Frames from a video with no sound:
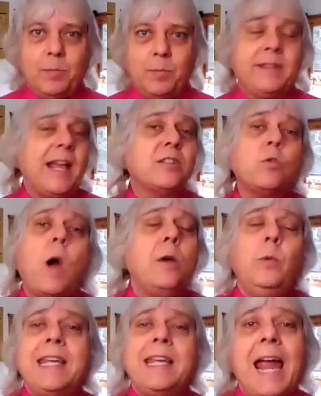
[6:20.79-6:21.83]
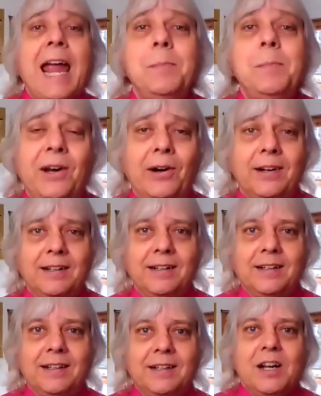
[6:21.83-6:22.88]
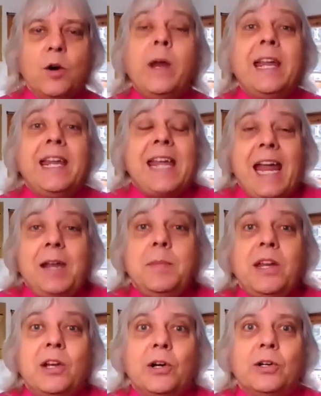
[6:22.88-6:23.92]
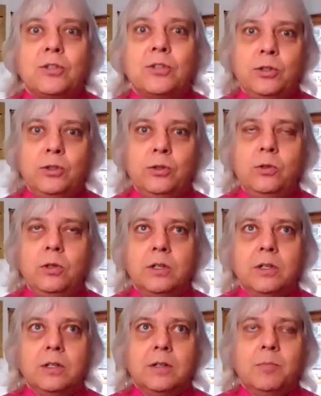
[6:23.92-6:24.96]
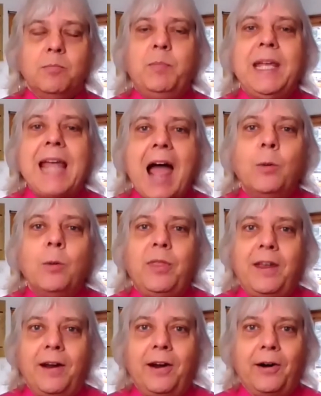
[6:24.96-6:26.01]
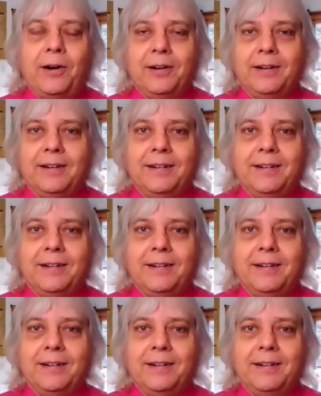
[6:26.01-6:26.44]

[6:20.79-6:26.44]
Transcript: But that's why we came here. We came here to be out there